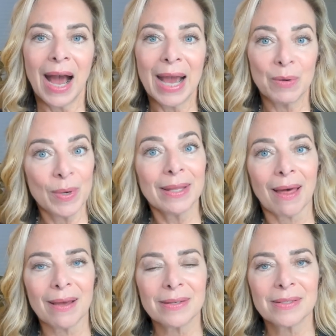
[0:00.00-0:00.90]
I
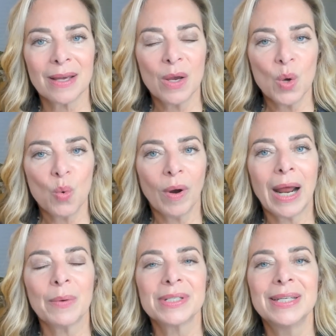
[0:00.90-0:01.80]
realized what
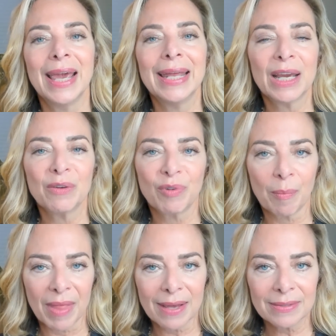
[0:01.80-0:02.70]
I was gaining
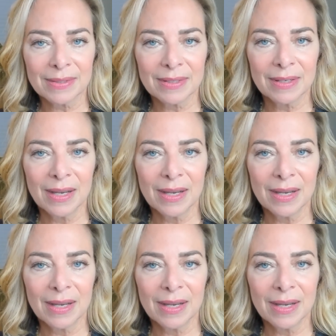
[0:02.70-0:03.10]
from that,